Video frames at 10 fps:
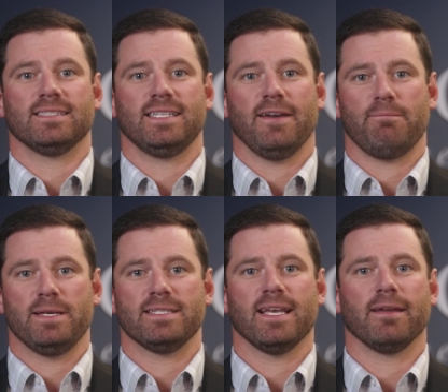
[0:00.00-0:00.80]
the
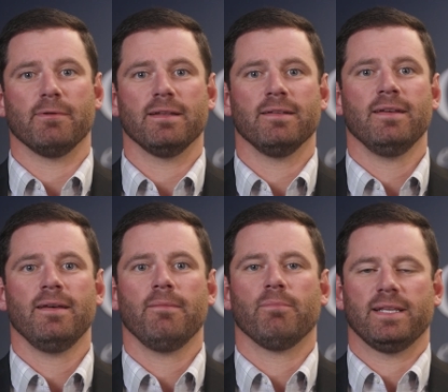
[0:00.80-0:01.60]
CFP segment,
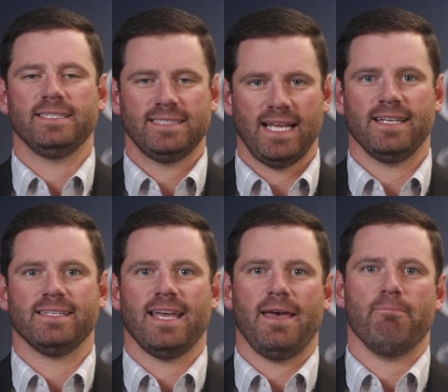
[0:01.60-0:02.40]
please send
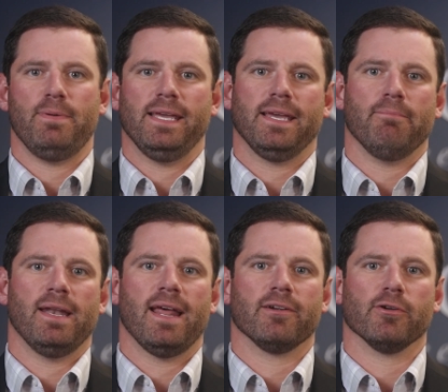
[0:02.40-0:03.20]
it to mpeak
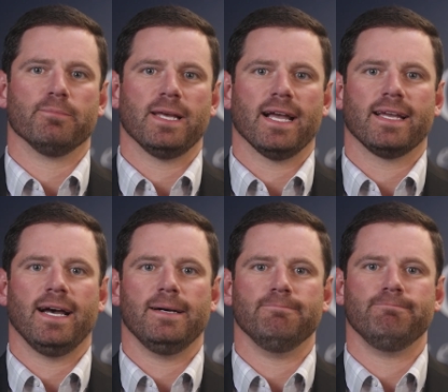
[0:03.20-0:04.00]

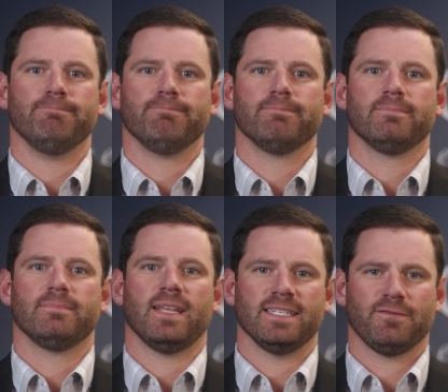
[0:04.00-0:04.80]
at
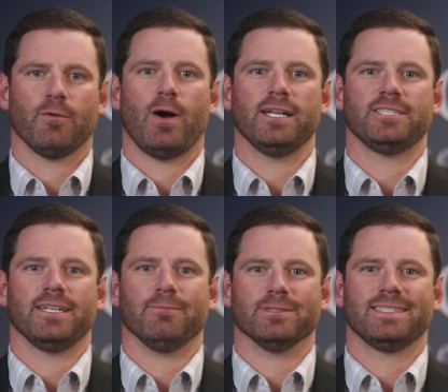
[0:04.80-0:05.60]
Thanks for
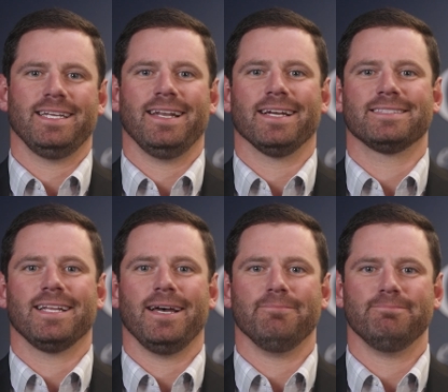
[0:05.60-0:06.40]
watching, and we'll see you next
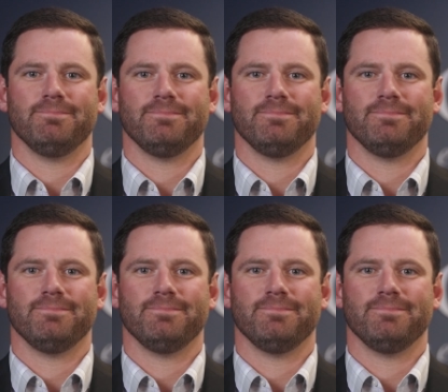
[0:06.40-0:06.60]
time.